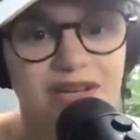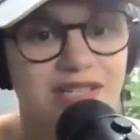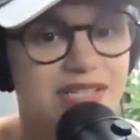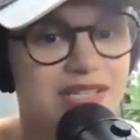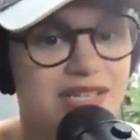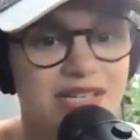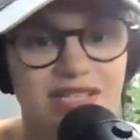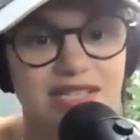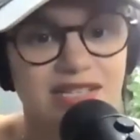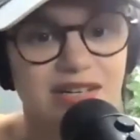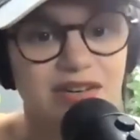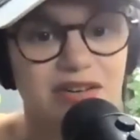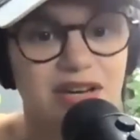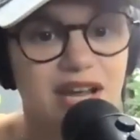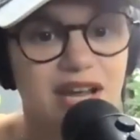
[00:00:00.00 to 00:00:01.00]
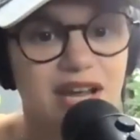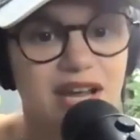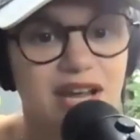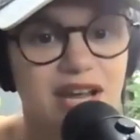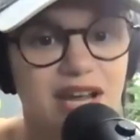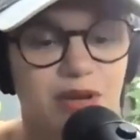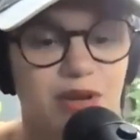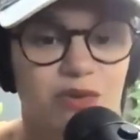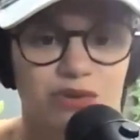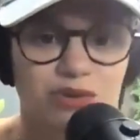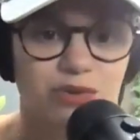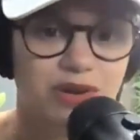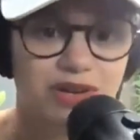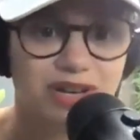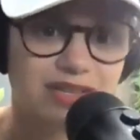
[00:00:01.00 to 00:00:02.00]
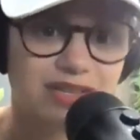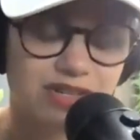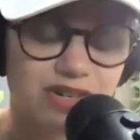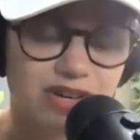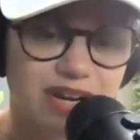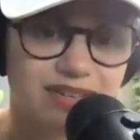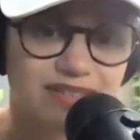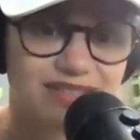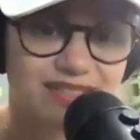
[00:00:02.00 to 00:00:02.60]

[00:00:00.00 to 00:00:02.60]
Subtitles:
It doesn't necessarily have to be who you were yesterday.